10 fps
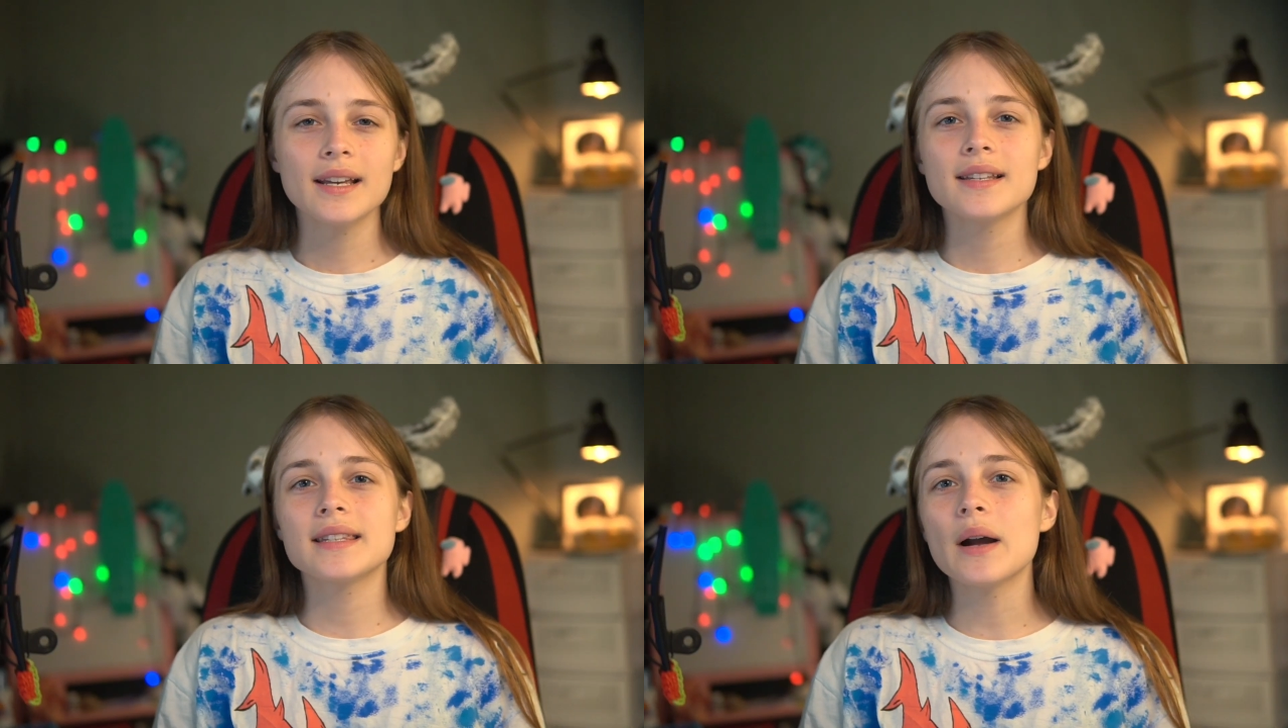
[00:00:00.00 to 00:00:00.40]

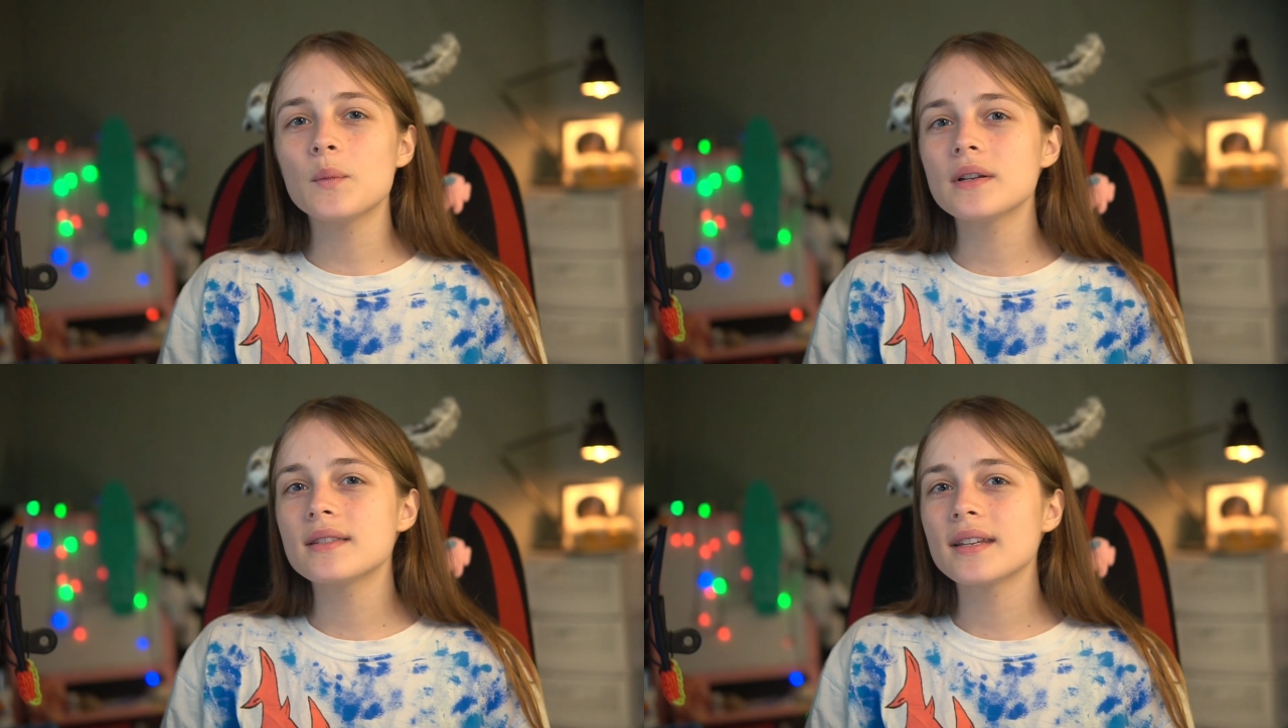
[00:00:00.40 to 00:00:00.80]
Some
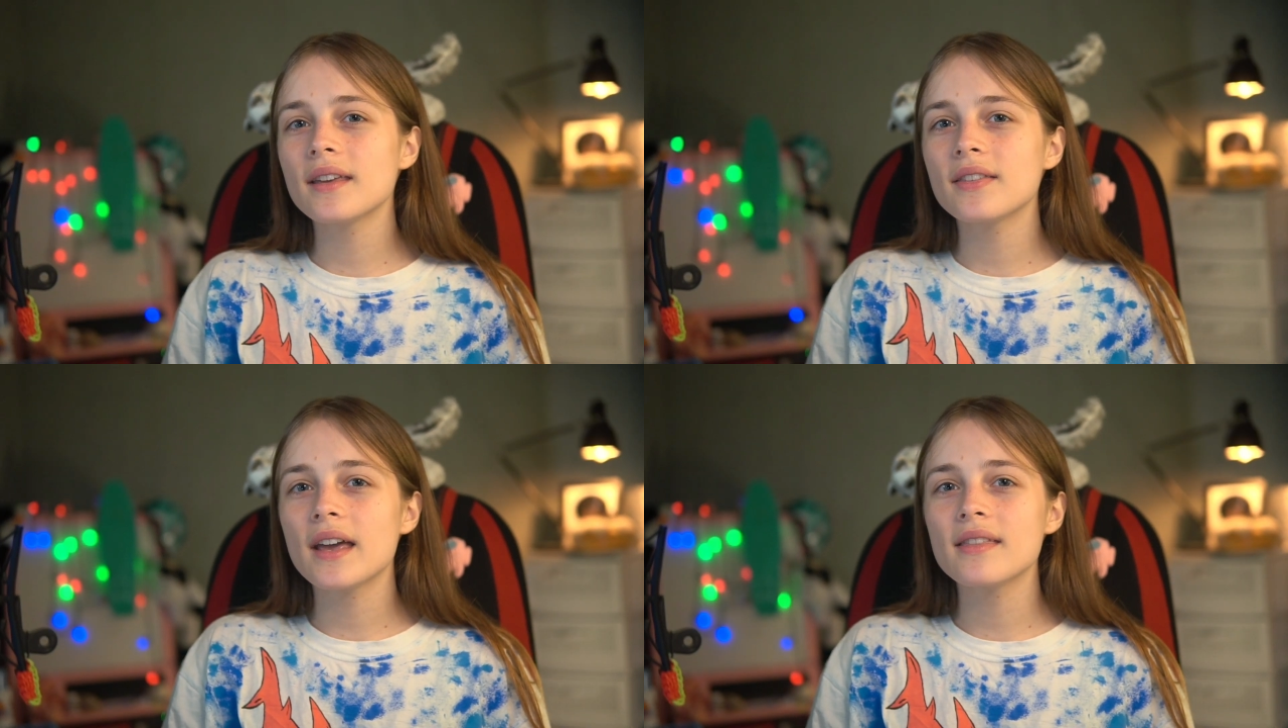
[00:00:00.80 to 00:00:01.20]
will
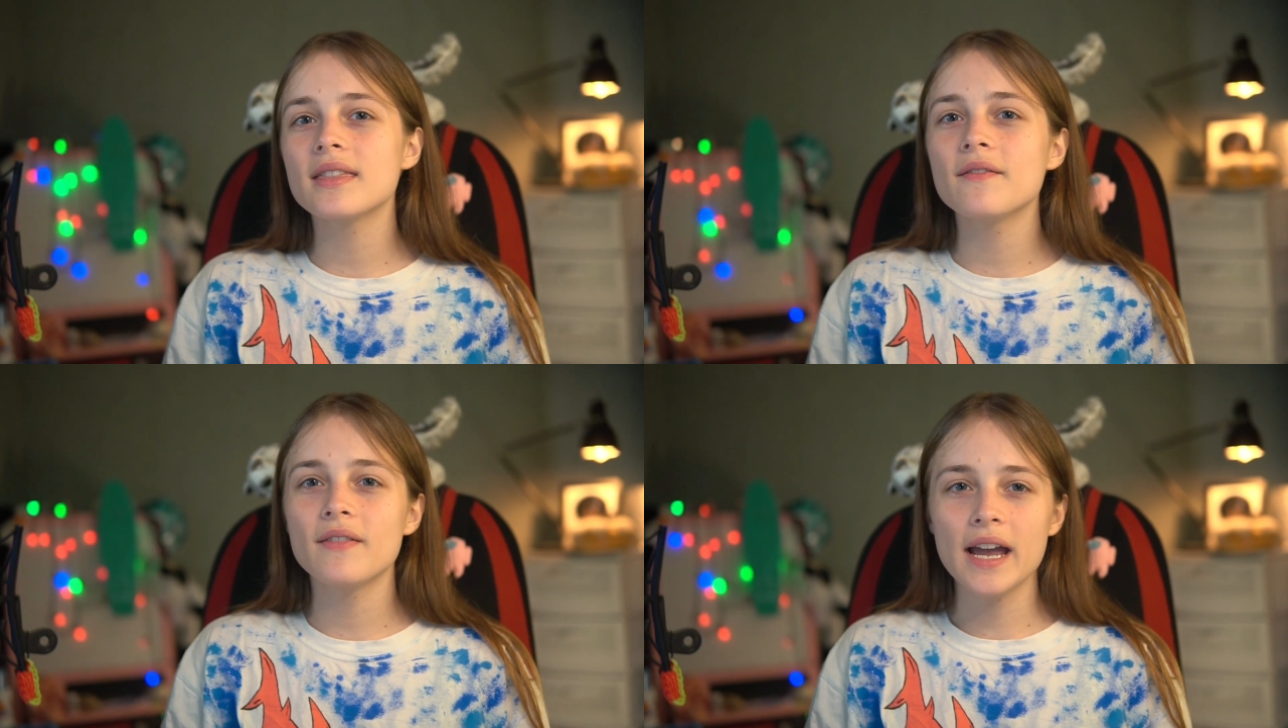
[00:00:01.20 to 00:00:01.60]
say that
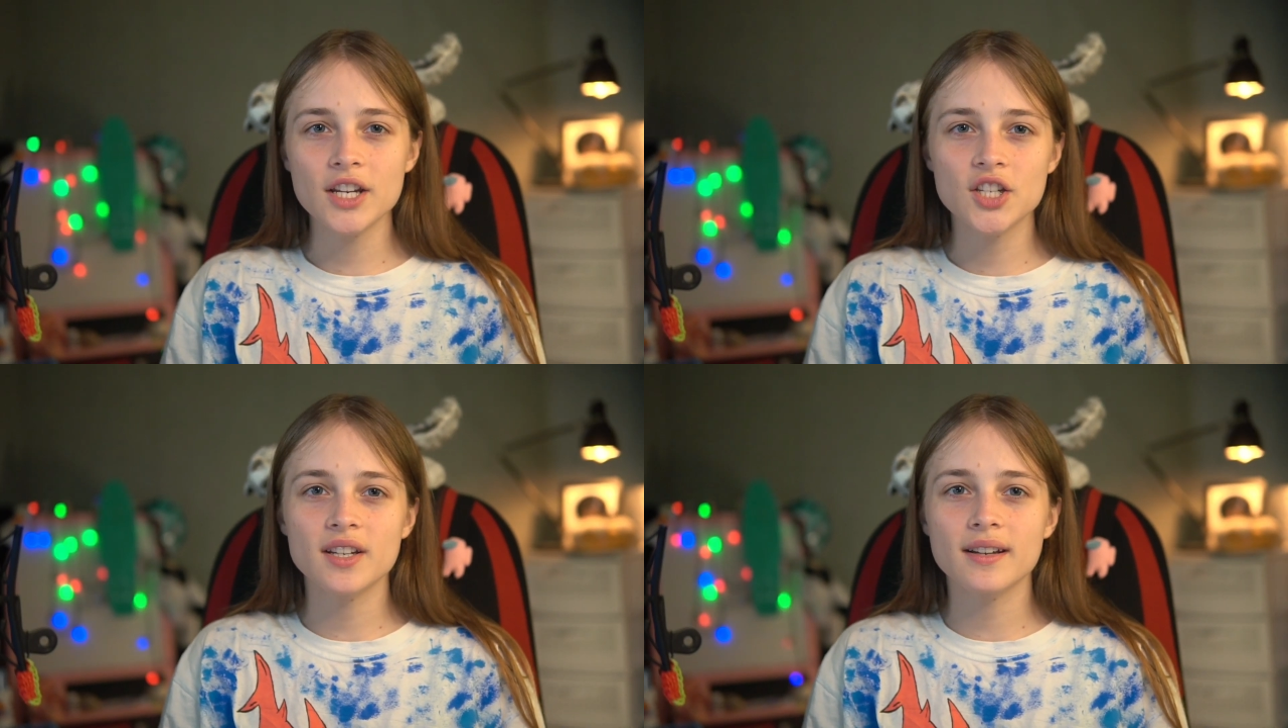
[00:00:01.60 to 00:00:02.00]
the
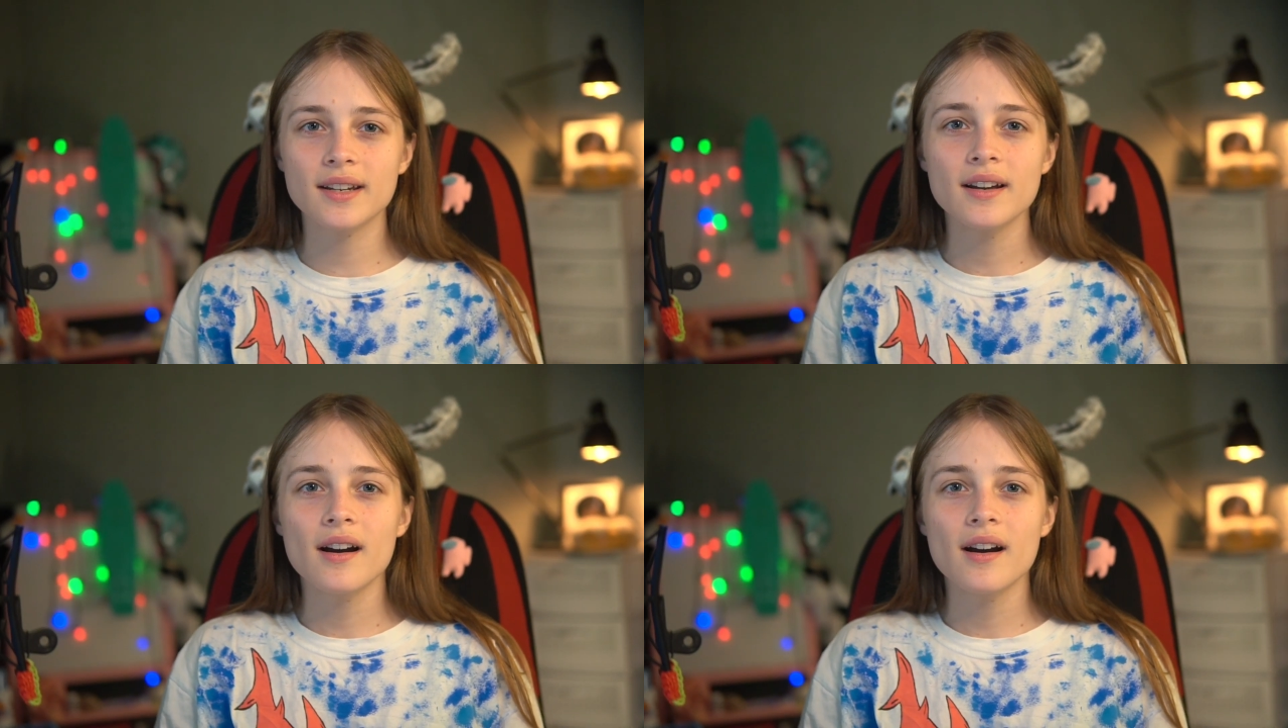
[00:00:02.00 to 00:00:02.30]
functions